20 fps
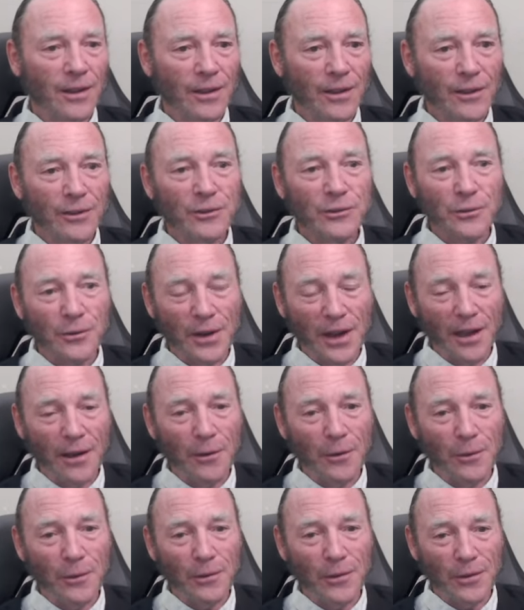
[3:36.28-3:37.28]
So
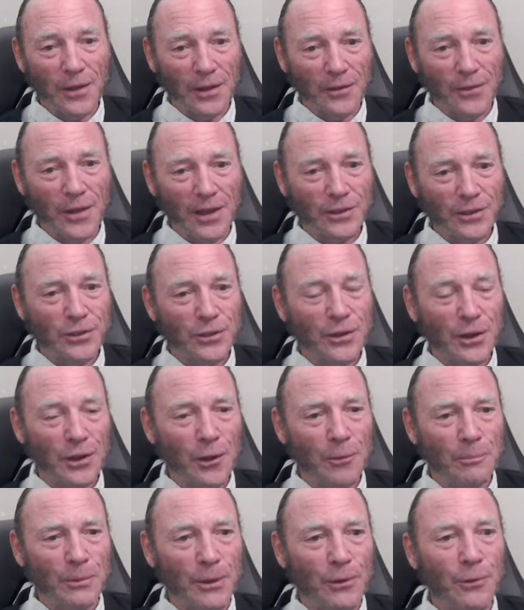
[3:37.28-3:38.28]
now that should
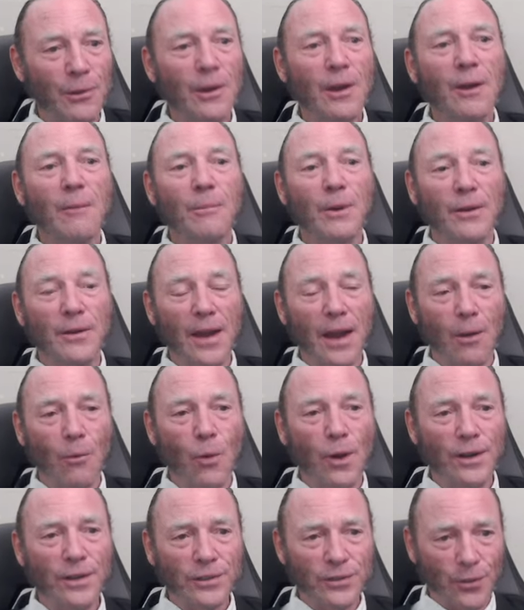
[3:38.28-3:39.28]
help you. But now
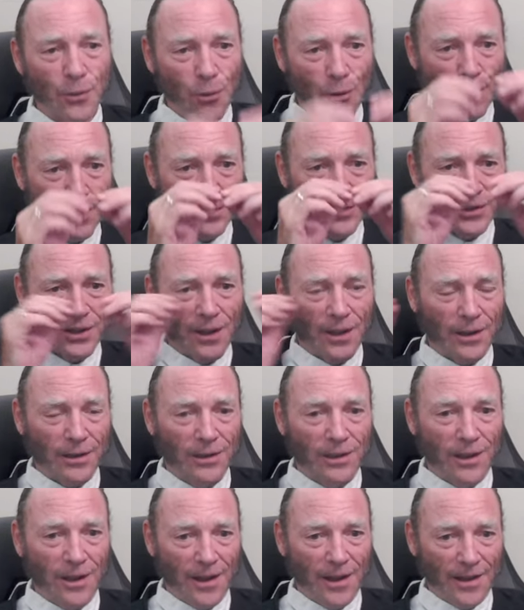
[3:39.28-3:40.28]
what is the horizontal
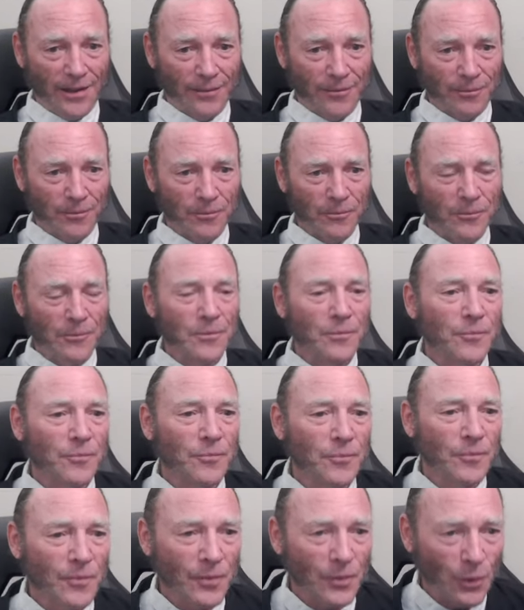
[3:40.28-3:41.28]
line?
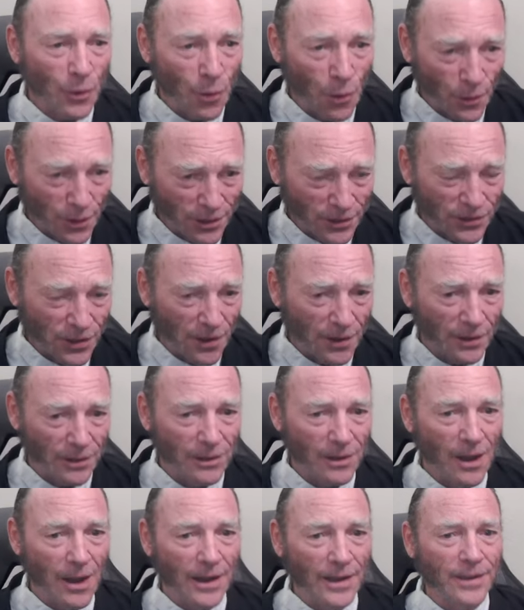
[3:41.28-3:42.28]
The horizontal
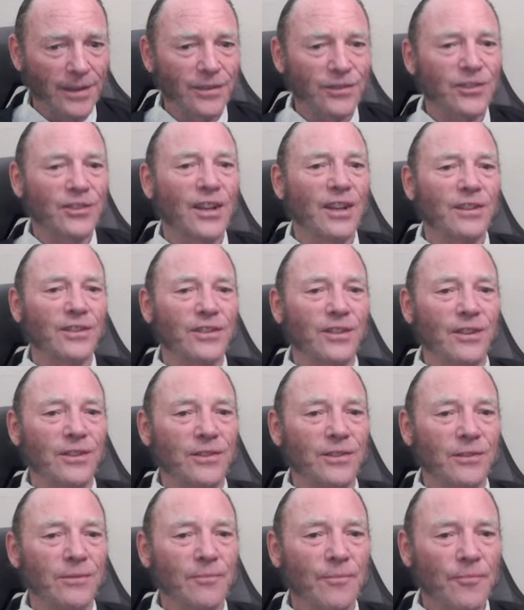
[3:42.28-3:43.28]
line is
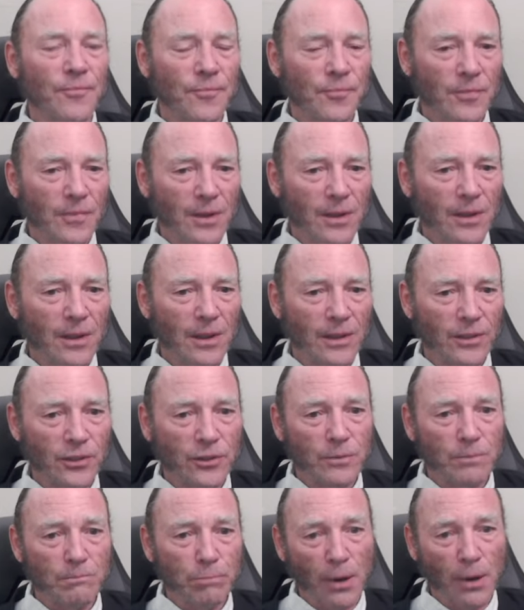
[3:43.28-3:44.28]
distance. It's
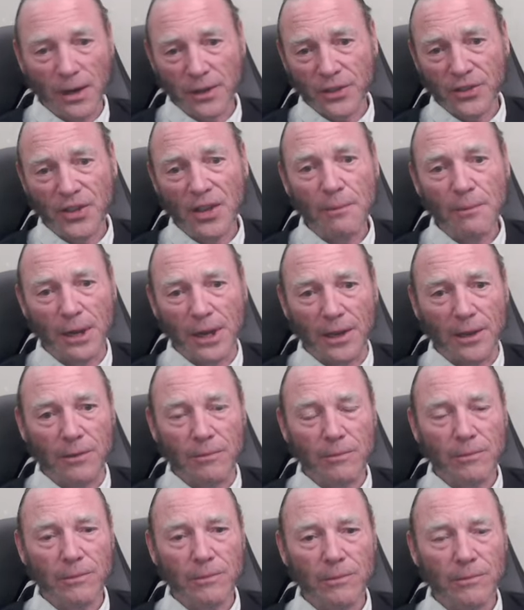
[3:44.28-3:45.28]
proximity.
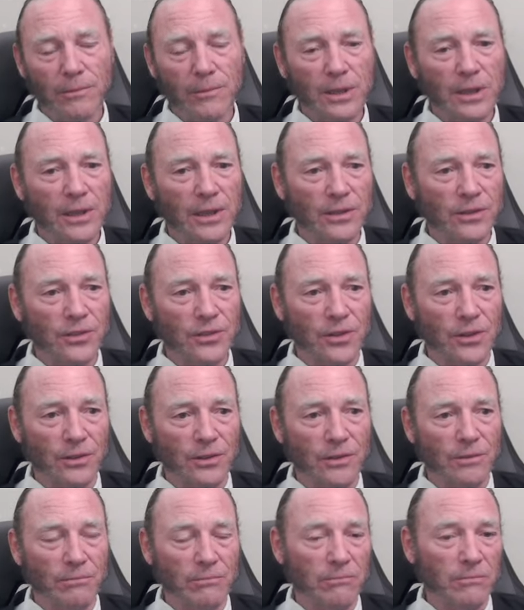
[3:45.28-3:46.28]
It's
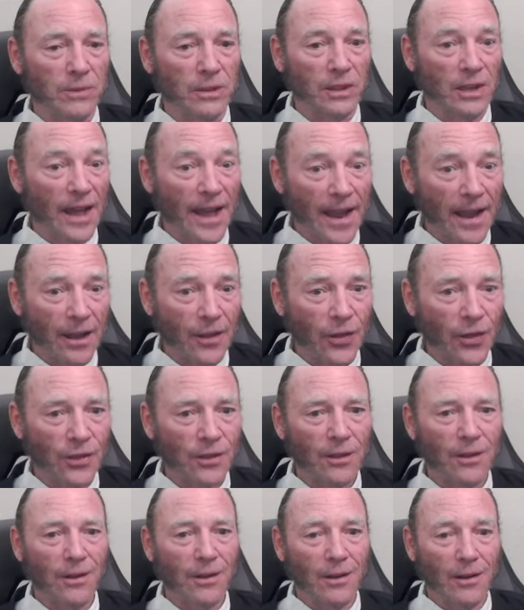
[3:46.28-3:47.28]
the length
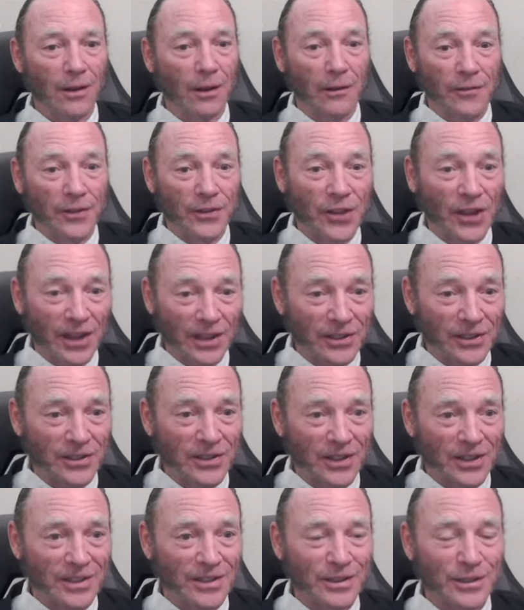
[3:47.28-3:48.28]
of a
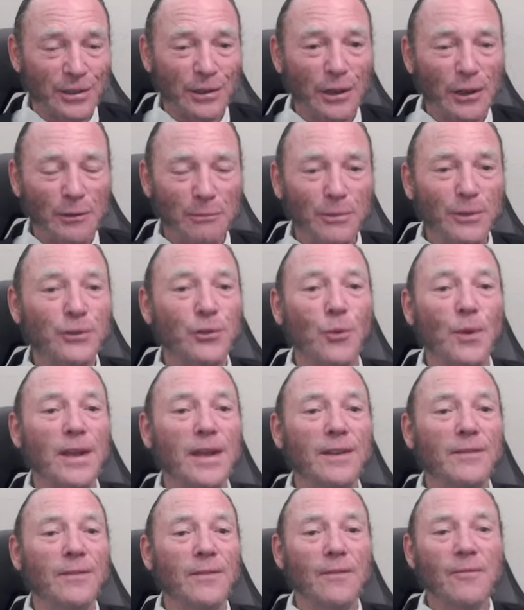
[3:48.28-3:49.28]
distance
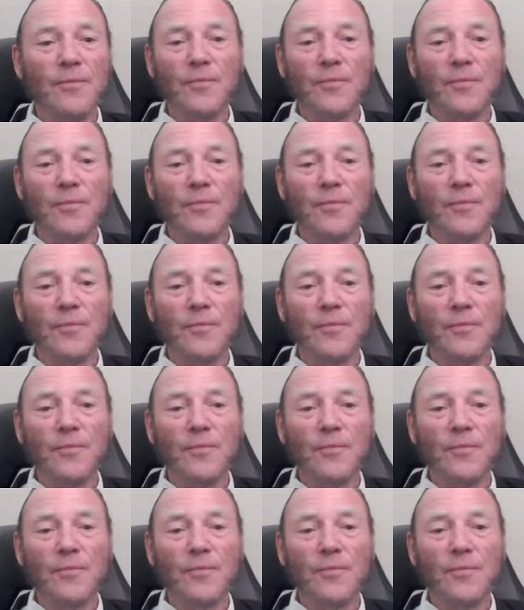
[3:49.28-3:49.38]
between.